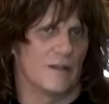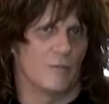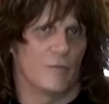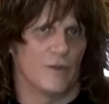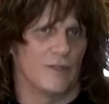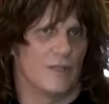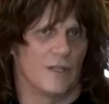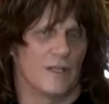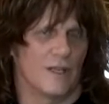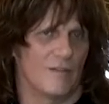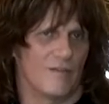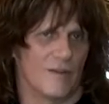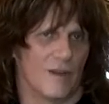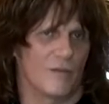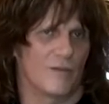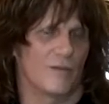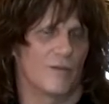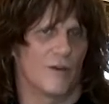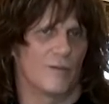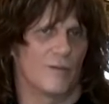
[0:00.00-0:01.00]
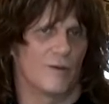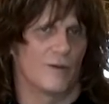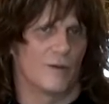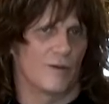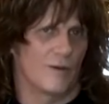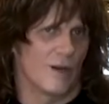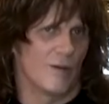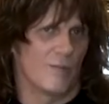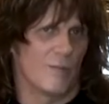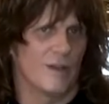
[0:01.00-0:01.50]
we didn't have our drummer
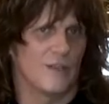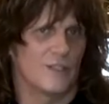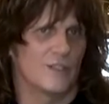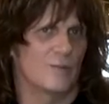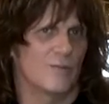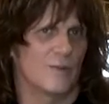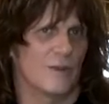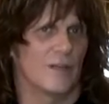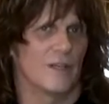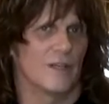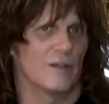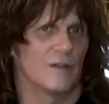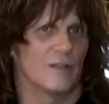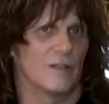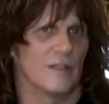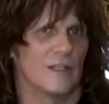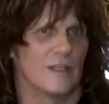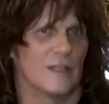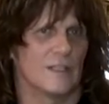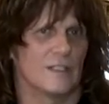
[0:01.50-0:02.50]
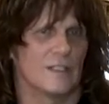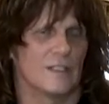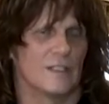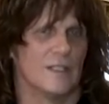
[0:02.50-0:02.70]
or our bass player in that.